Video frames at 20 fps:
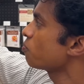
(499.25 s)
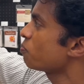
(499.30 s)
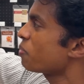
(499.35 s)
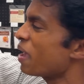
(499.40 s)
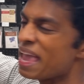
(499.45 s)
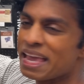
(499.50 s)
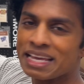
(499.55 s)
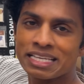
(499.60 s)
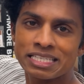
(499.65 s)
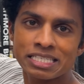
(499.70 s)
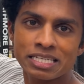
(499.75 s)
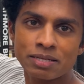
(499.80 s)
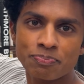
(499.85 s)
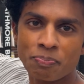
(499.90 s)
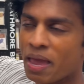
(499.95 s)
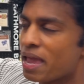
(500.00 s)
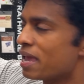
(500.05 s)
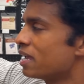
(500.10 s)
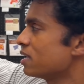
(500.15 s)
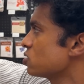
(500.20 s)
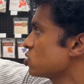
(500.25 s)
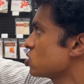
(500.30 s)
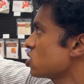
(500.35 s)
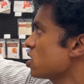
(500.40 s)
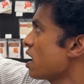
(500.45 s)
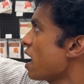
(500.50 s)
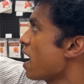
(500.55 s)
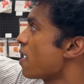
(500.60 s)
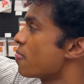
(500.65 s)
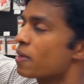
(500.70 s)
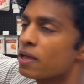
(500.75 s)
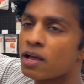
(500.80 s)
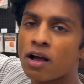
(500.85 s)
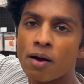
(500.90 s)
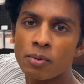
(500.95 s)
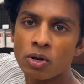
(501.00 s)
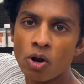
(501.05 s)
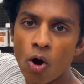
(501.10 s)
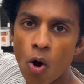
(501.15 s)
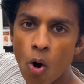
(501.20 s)
paste paints, and they come
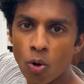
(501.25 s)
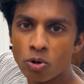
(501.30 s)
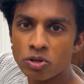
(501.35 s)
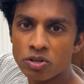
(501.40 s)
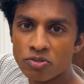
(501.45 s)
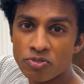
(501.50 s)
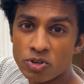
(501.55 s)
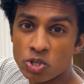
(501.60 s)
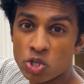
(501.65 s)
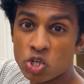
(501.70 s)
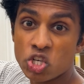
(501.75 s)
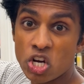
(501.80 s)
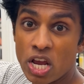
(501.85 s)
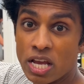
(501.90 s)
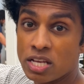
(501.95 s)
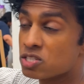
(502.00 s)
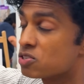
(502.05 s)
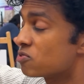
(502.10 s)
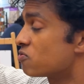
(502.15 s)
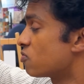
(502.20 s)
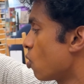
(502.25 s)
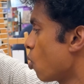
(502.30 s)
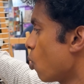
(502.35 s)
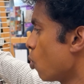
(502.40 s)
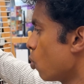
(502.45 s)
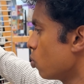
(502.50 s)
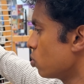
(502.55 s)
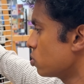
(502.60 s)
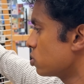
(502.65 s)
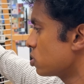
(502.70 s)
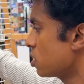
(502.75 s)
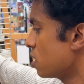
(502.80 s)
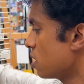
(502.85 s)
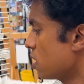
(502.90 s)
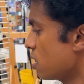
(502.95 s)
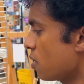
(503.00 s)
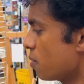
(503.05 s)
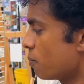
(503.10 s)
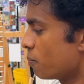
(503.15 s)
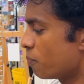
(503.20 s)
in all different shades of gold.
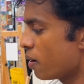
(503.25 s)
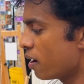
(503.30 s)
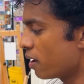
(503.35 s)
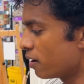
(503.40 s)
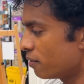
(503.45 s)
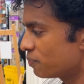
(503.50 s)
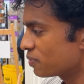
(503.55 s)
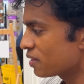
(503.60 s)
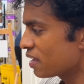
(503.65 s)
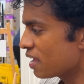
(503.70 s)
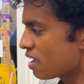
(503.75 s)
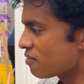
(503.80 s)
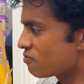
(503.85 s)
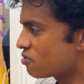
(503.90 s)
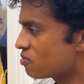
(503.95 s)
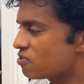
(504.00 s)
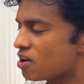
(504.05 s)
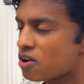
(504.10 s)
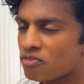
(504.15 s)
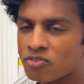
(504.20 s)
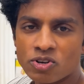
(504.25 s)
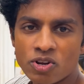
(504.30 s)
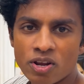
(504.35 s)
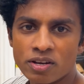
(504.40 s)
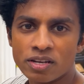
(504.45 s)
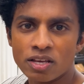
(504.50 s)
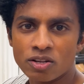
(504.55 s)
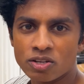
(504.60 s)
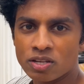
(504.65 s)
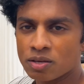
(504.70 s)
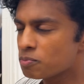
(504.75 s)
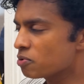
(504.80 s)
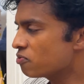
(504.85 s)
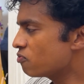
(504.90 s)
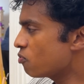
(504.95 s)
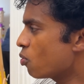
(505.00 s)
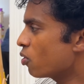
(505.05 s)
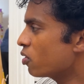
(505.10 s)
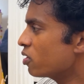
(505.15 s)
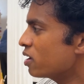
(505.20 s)
But if you've never done gilding
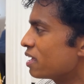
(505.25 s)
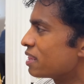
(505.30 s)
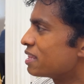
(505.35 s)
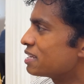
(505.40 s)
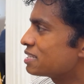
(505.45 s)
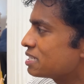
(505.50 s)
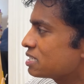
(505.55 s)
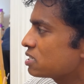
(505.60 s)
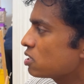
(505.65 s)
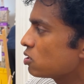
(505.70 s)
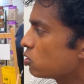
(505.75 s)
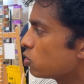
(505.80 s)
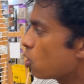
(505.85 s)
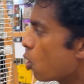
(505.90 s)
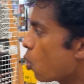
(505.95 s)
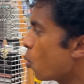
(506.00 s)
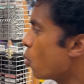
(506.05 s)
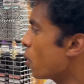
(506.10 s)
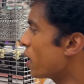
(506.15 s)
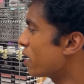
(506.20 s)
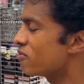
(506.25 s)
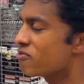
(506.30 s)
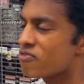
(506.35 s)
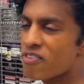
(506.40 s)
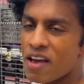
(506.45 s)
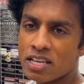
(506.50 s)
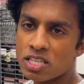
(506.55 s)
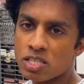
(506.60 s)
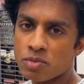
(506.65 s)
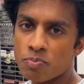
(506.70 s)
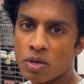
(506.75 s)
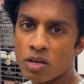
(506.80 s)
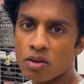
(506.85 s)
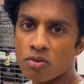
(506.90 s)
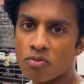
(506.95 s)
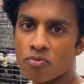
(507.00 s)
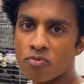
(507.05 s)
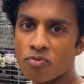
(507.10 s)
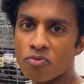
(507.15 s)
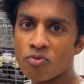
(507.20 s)
before, this is a low investment
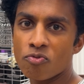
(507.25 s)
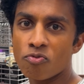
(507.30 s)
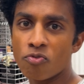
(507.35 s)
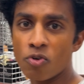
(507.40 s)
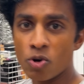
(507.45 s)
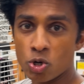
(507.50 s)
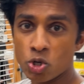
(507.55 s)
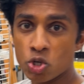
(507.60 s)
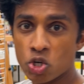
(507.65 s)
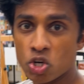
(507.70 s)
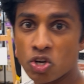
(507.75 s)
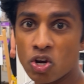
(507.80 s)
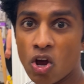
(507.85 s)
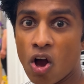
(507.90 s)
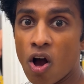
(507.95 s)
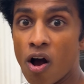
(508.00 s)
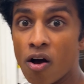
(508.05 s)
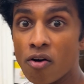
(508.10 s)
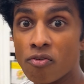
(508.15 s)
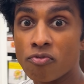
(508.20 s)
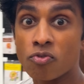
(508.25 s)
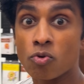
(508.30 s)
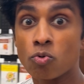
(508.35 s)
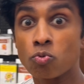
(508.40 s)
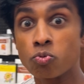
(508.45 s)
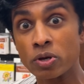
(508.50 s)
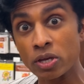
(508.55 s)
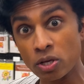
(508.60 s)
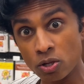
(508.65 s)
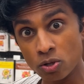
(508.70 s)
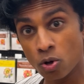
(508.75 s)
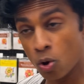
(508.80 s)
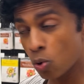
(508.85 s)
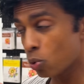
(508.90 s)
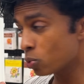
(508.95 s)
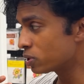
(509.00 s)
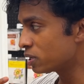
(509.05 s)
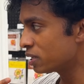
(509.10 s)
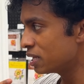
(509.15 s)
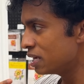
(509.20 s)
version of real
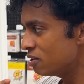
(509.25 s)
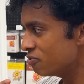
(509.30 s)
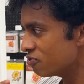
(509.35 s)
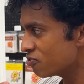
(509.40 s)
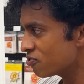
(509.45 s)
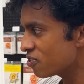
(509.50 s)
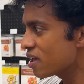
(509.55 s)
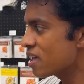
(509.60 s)
gold leaf